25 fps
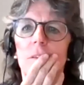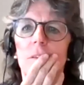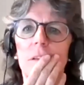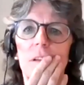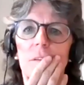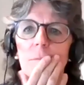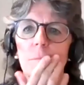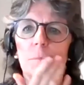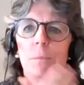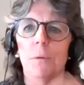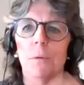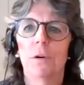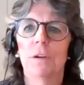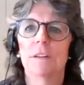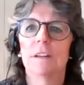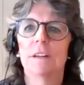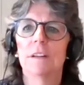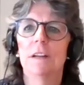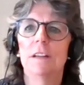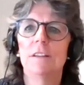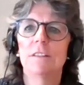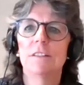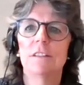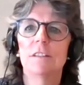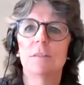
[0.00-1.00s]
the point
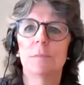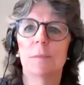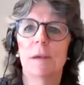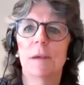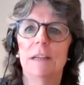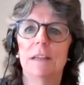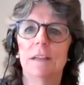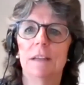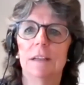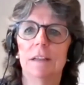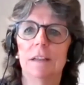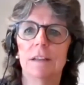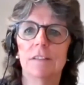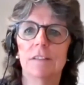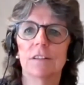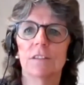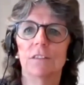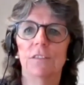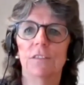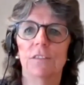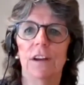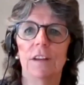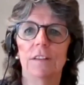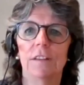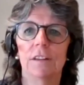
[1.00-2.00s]
that Lizzie's making is the
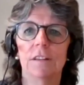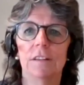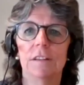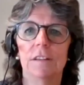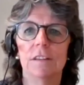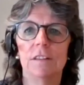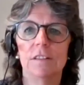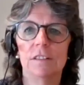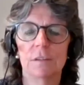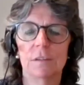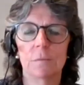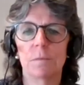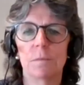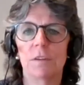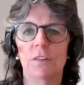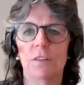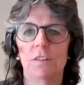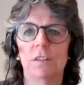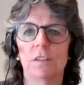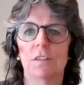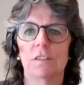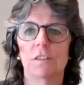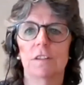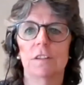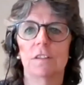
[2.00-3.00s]
fact that these
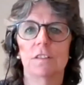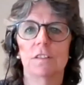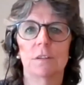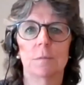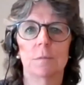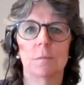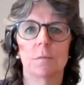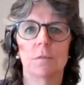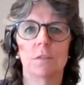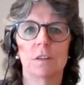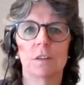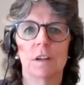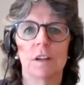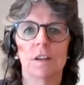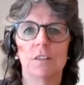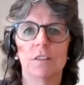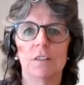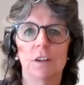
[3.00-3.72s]
submission systems